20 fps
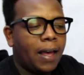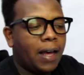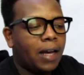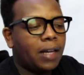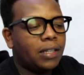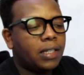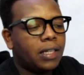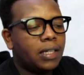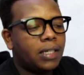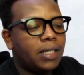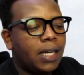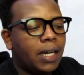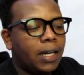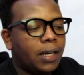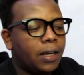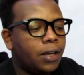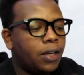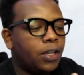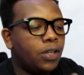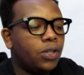As I
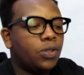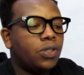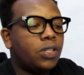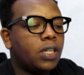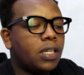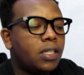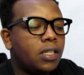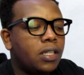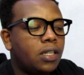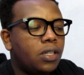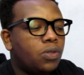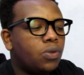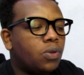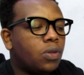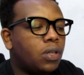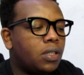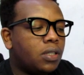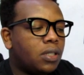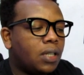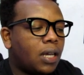said, you just need
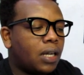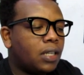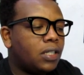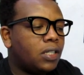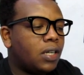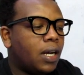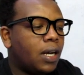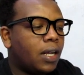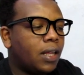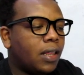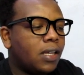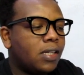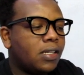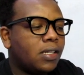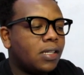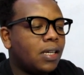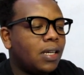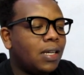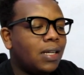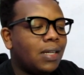to start sharing
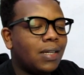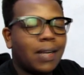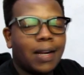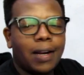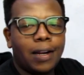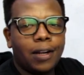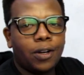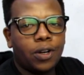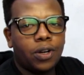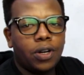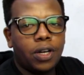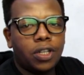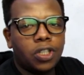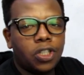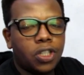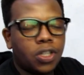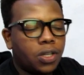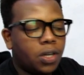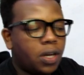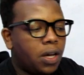this internet
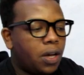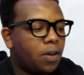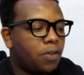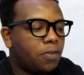connection.